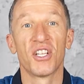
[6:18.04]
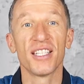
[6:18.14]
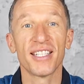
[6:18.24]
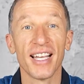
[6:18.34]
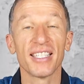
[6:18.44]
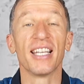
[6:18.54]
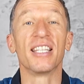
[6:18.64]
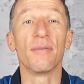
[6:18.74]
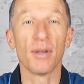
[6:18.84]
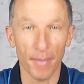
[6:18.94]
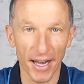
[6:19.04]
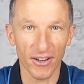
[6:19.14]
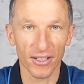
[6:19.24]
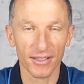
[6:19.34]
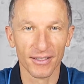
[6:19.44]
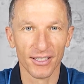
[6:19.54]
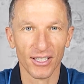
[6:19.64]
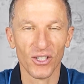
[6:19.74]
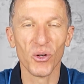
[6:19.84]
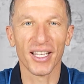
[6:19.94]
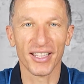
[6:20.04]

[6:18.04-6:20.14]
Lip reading: She says it even better. Look